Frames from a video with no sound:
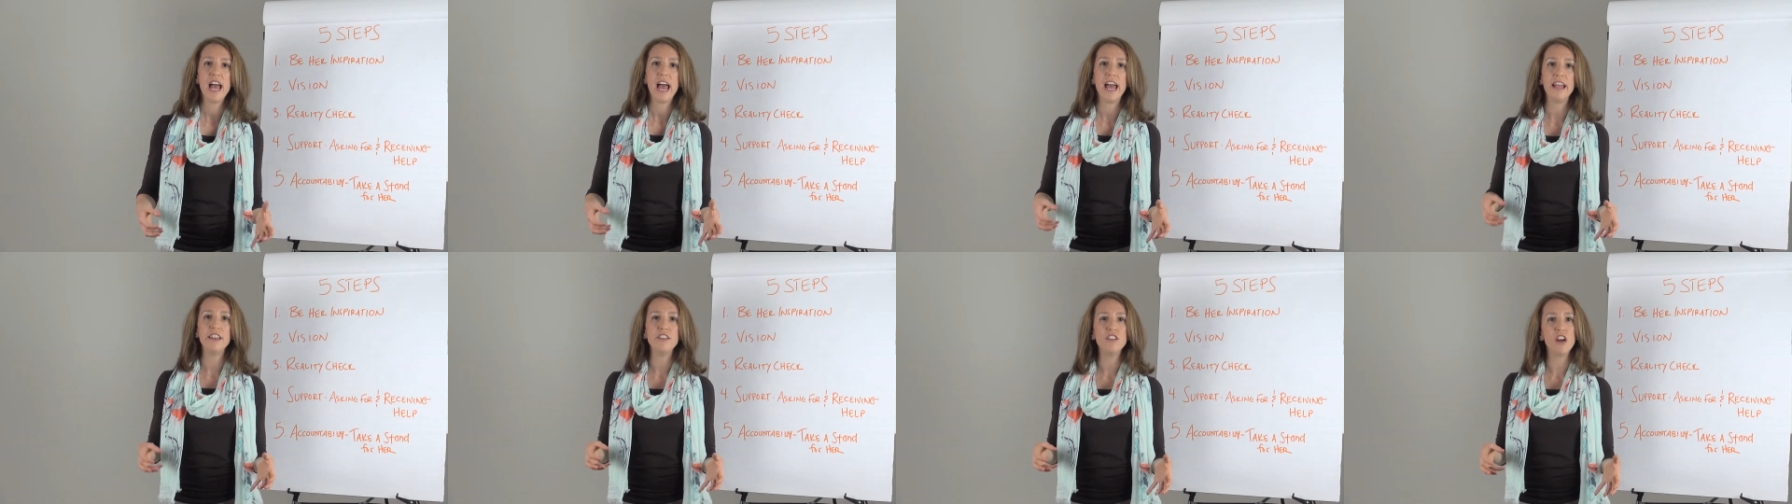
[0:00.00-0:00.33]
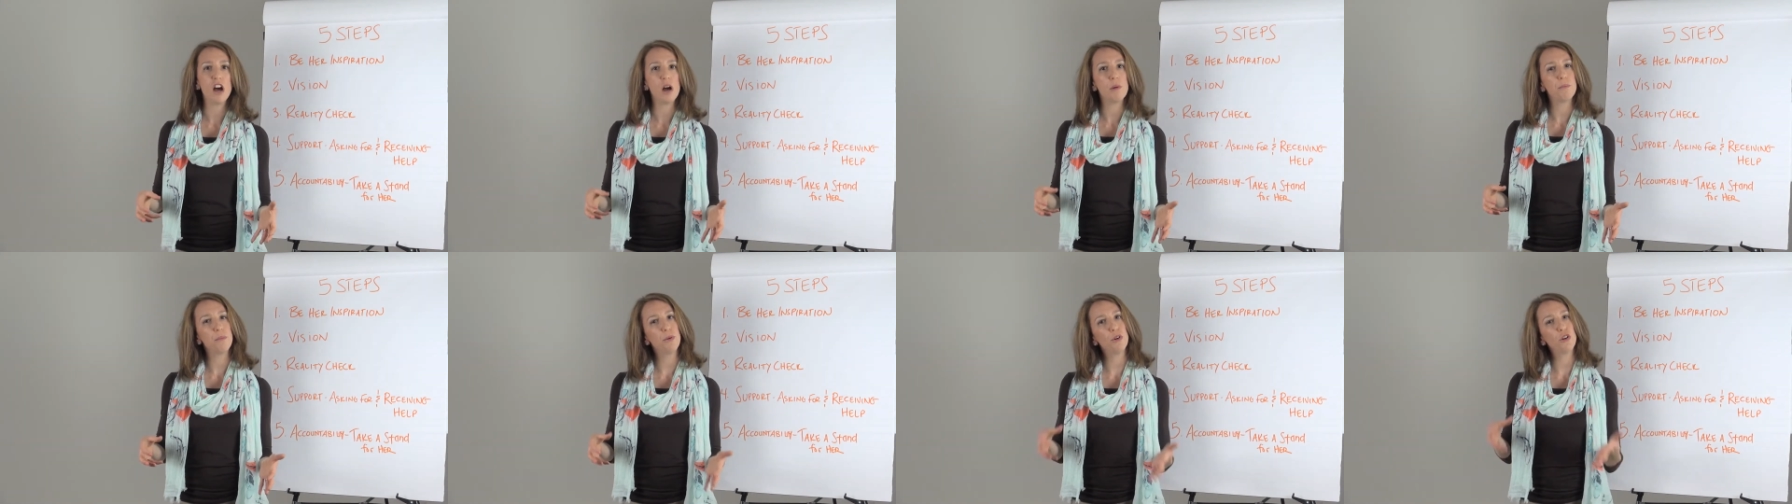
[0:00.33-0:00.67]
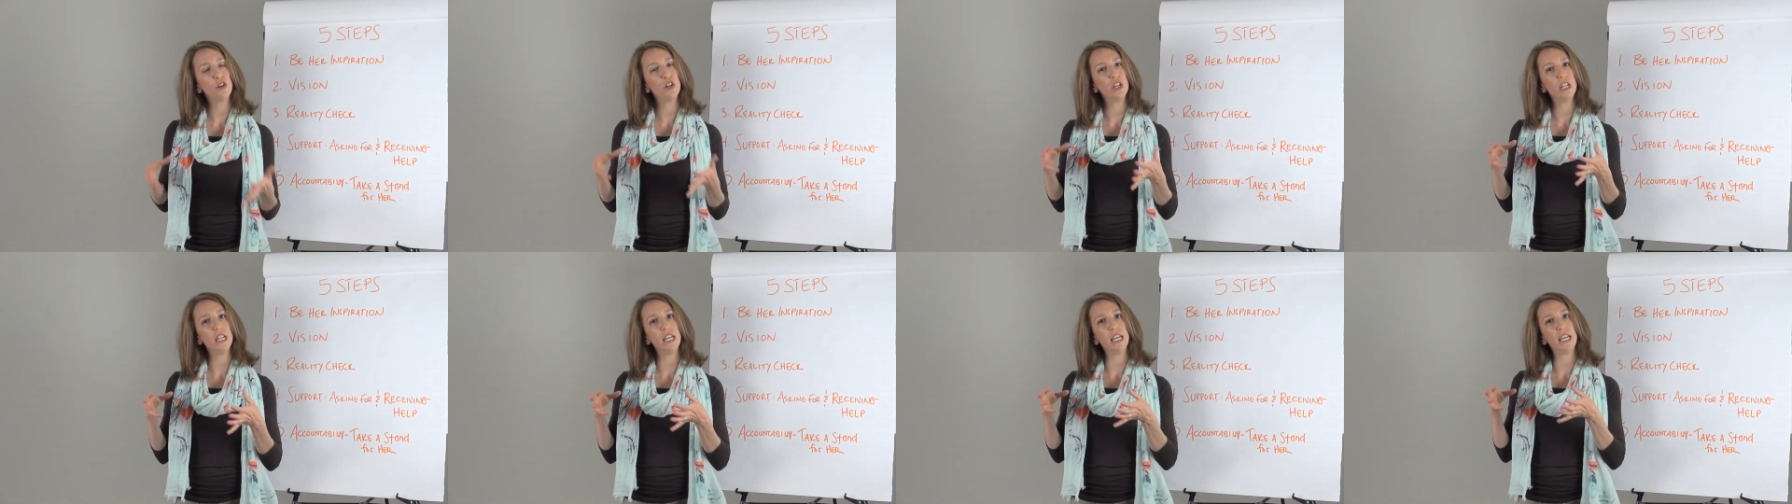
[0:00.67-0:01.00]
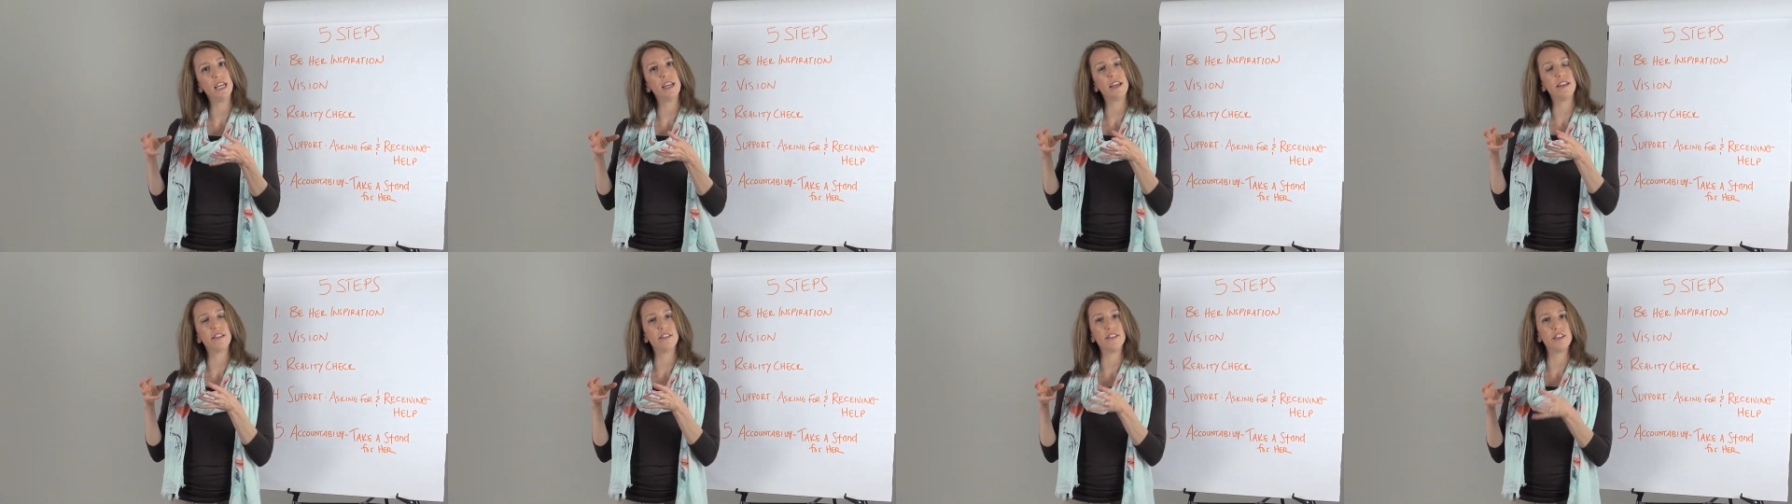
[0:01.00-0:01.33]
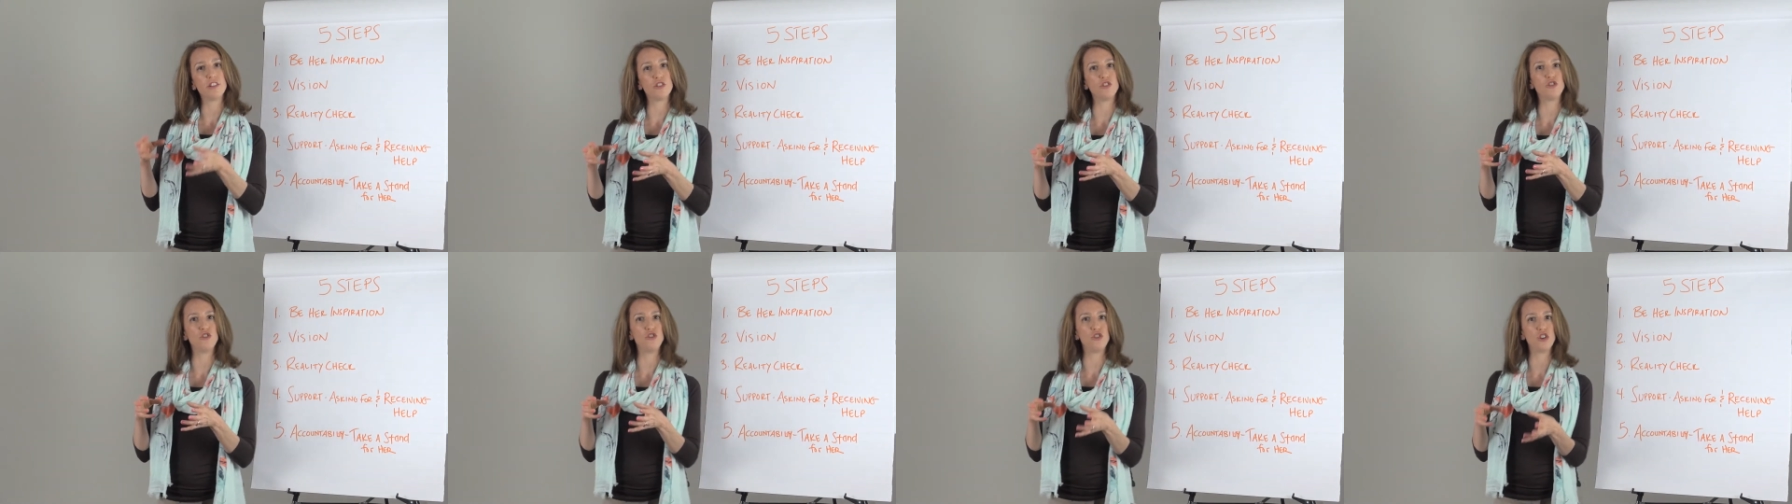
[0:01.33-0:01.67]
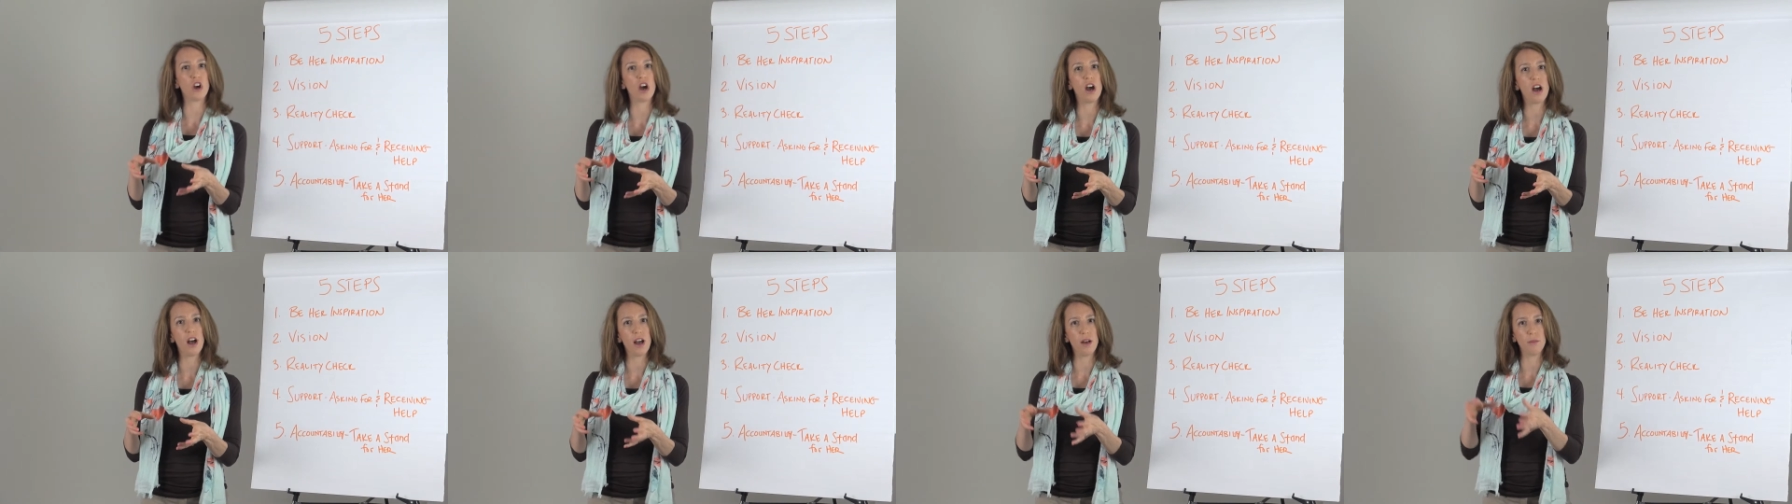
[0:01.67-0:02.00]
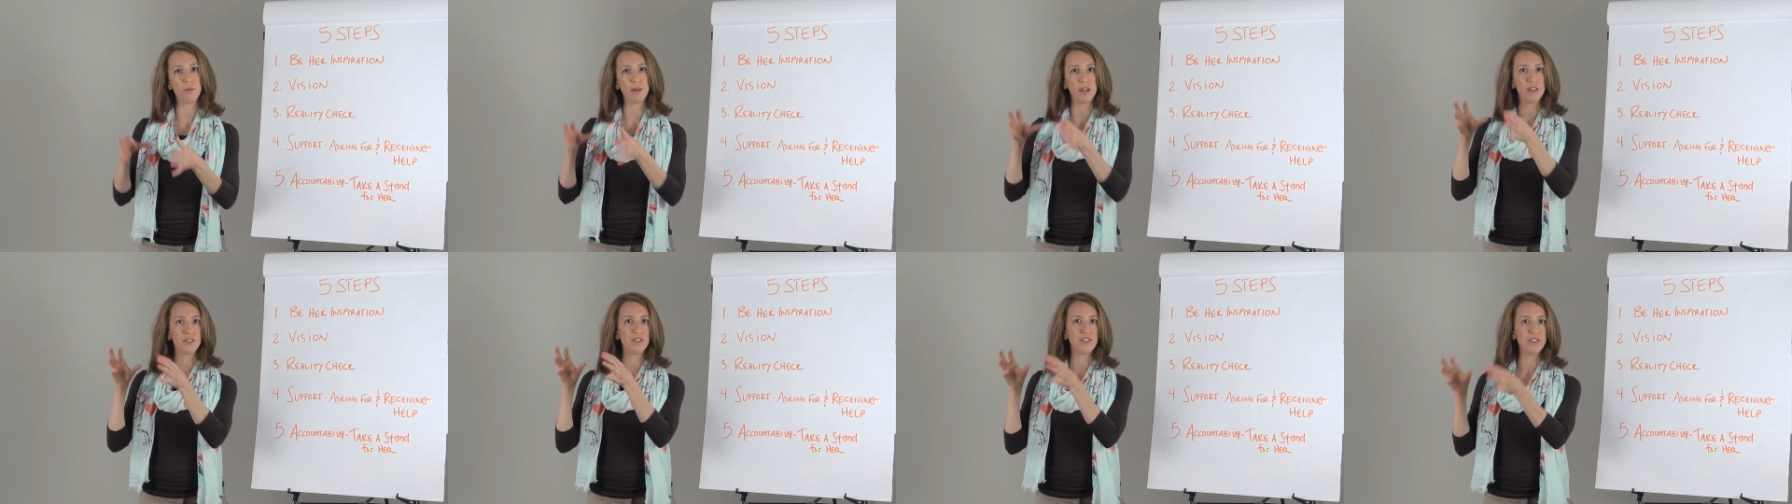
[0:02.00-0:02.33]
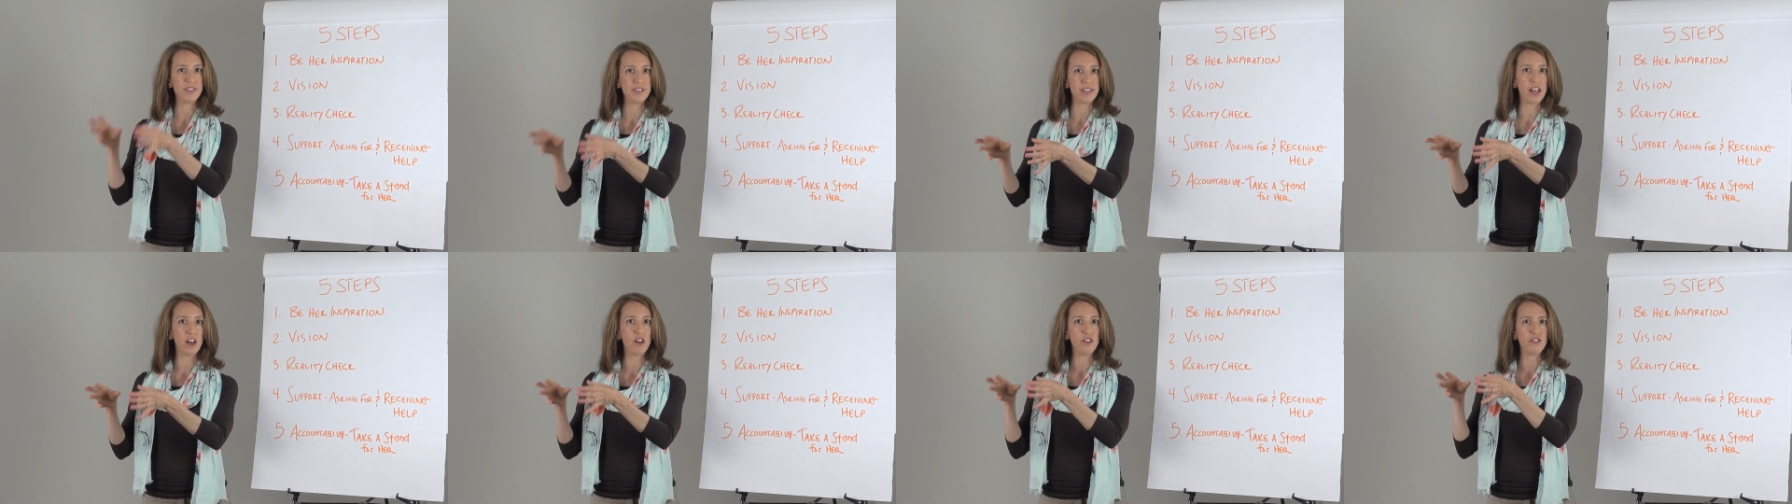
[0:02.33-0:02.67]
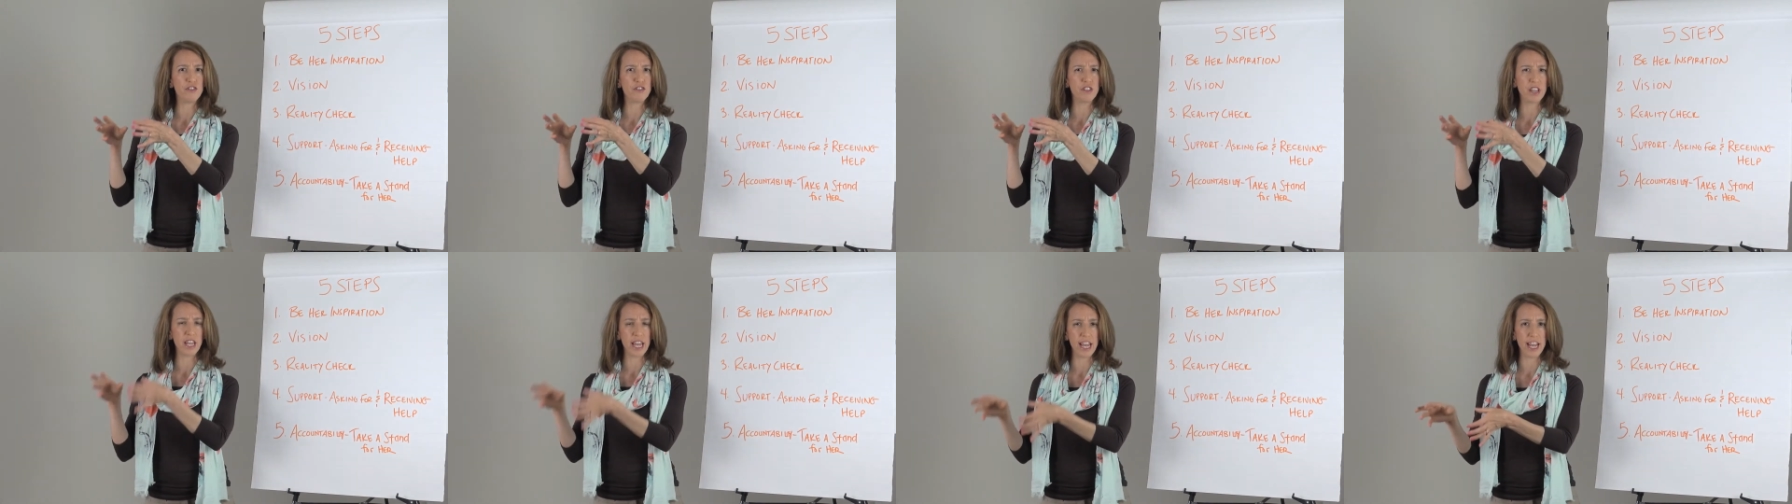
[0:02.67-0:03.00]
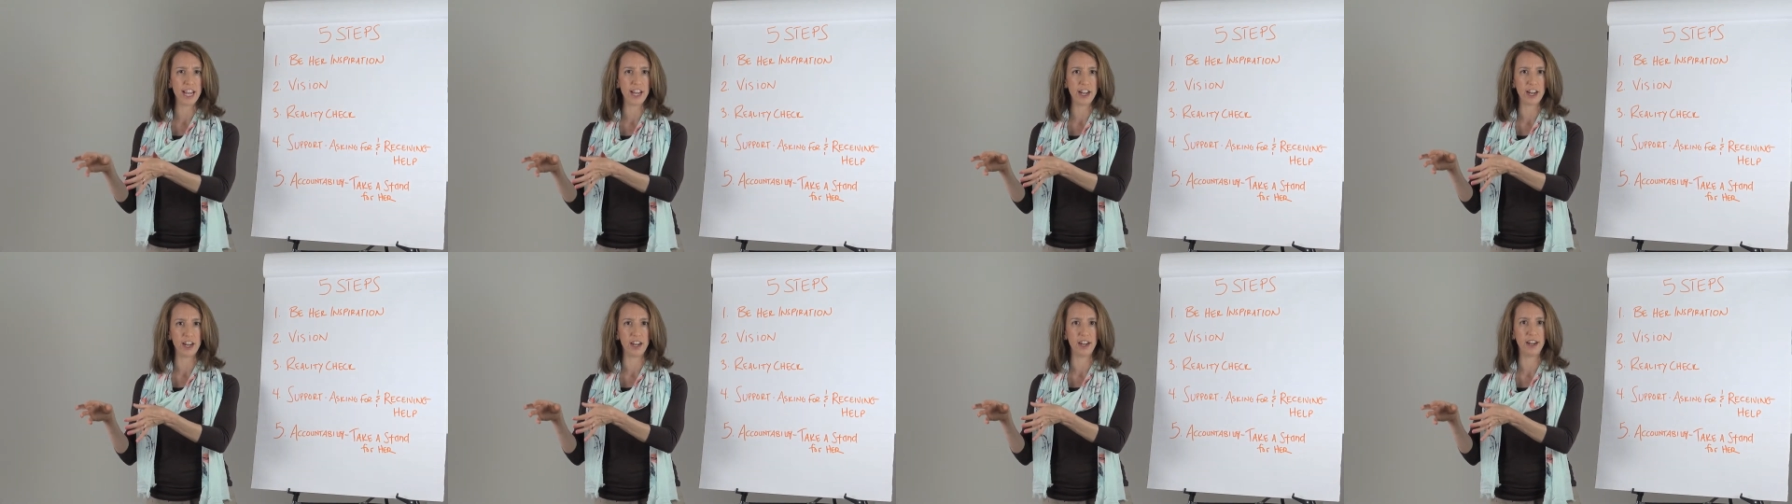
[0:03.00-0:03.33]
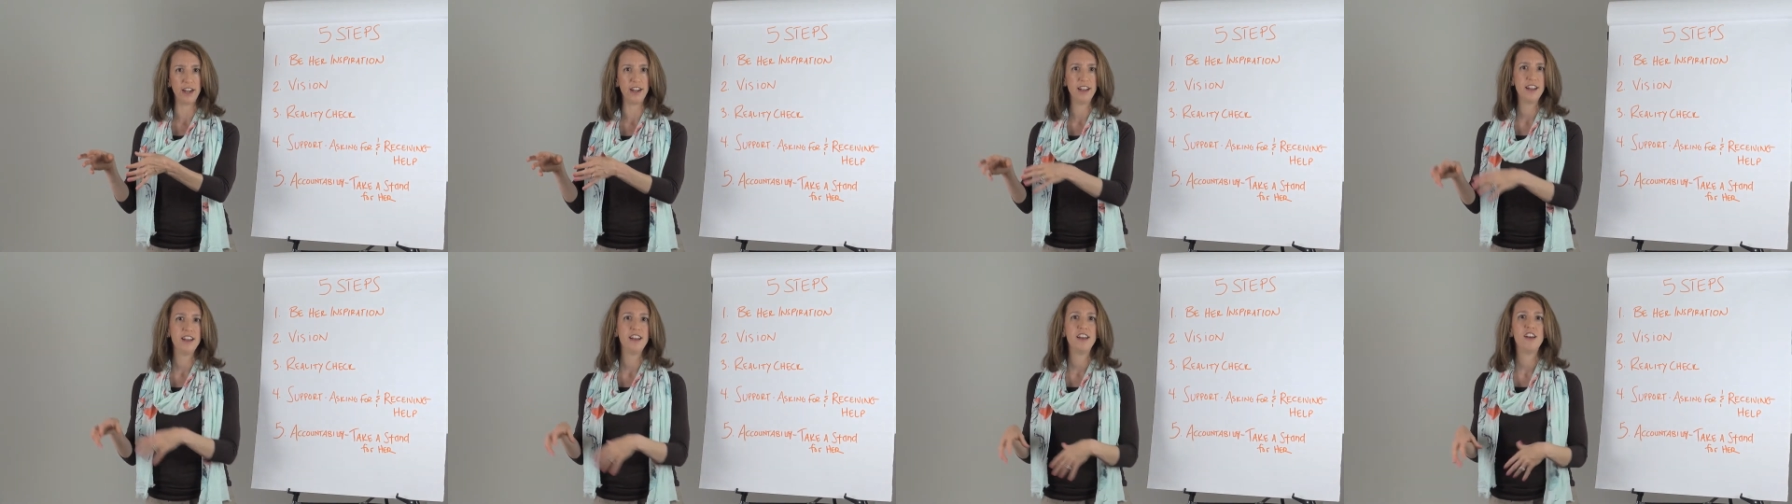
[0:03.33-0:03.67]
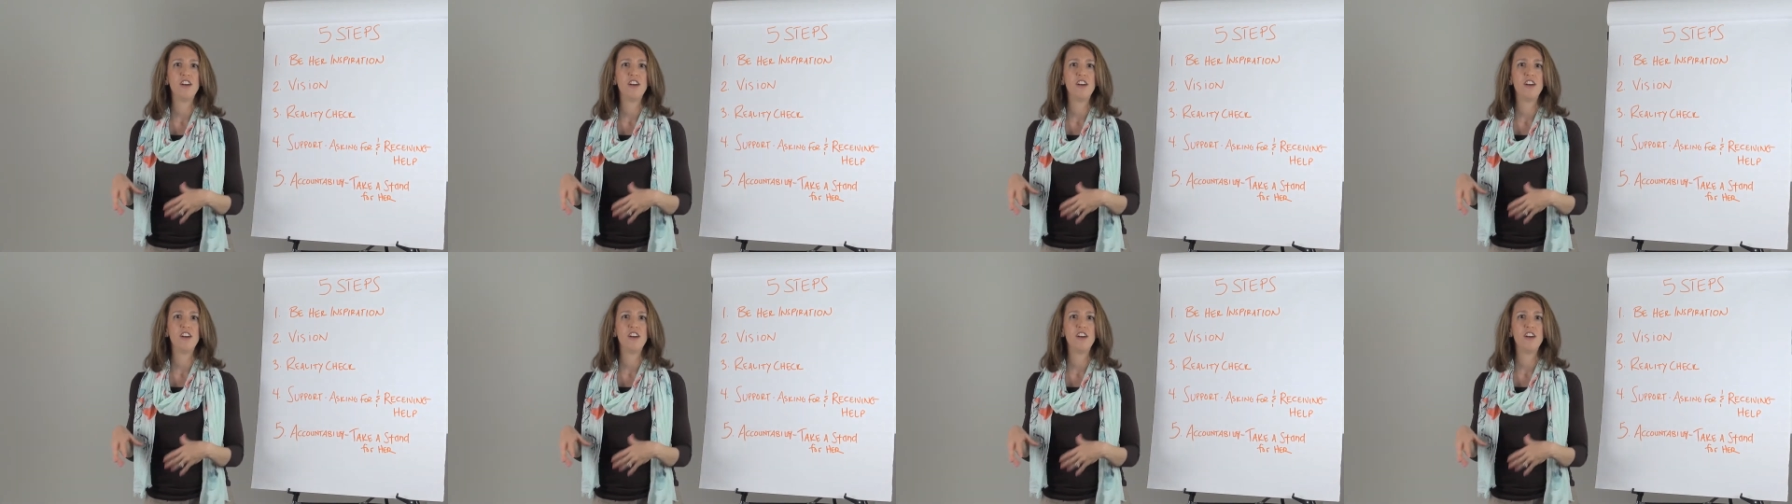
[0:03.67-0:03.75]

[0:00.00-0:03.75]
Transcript: and not putting this job of self-care